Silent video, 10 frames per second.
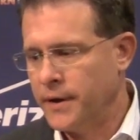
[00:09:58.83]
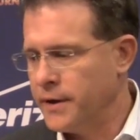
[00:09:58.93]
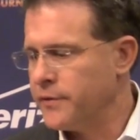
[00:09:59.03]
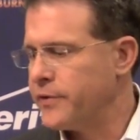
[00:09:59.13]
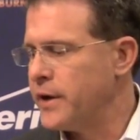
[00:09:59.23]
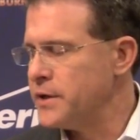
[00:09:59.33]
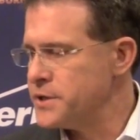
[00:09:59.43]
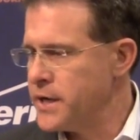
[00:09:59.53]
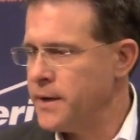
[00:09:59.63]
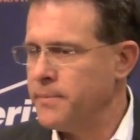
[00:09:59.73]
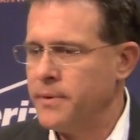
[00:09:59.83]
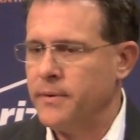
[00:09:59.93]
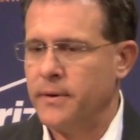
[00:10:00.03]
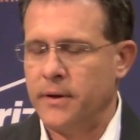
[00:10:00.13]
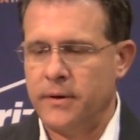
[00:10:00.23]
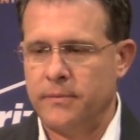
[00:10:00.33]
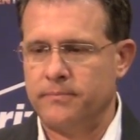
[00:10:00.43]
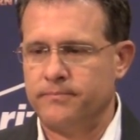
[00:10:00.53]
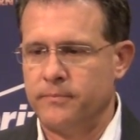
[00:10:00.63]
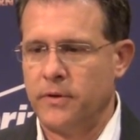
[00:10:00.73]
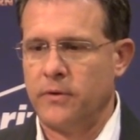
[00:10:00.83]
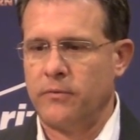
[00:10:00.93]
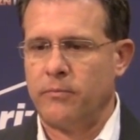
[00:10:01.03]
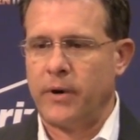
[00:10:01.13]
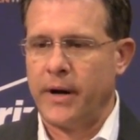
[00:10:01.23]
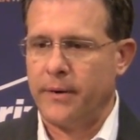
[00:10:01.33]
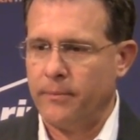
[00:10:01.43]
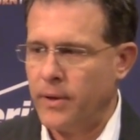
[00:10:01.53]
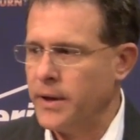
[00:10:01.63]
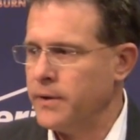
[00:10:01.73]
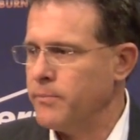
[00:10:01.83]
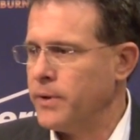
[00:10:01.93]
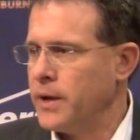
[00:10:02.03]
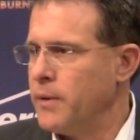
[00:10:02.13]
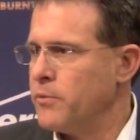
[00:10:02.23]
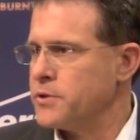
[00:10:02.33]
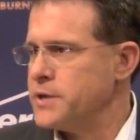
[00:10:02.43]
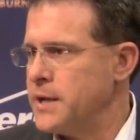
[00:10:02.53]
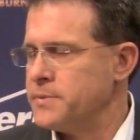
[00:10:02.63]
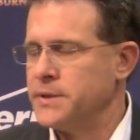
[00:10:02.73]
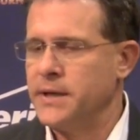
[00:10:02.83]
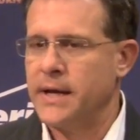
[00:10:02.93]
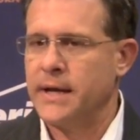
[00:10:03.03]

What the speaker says: They did a solid job. You know, Brandon played a lot more snaps than he